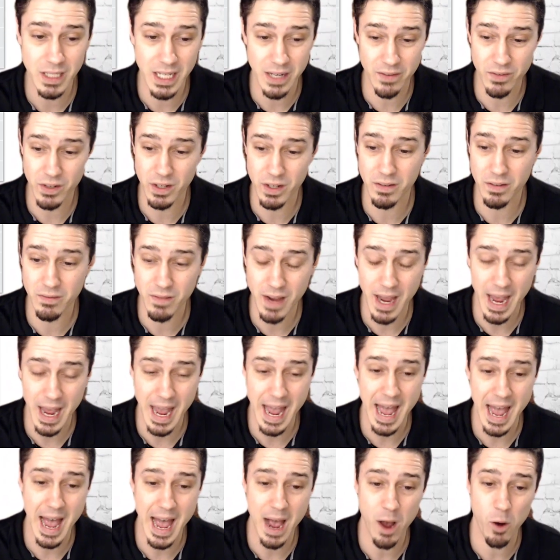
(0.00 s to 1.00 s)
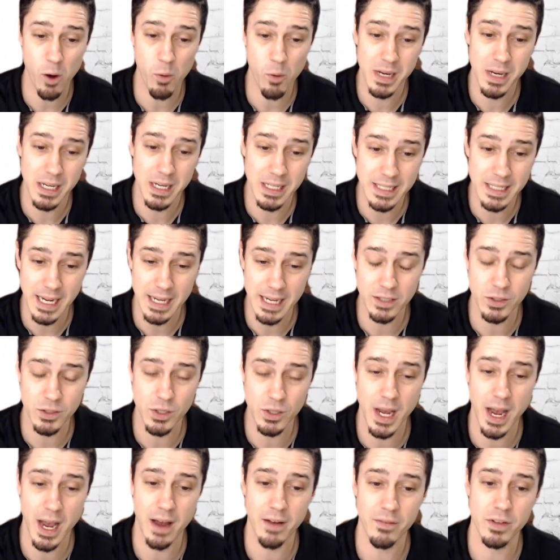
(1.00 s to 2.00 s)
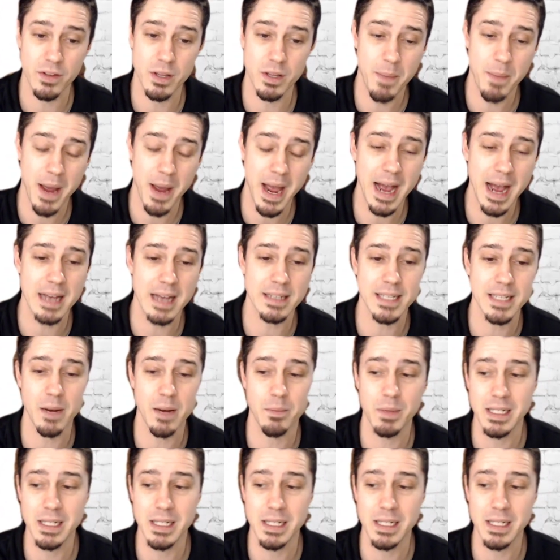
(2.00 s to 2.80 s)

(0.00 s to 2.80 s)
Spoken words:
given how many dates you have in the past,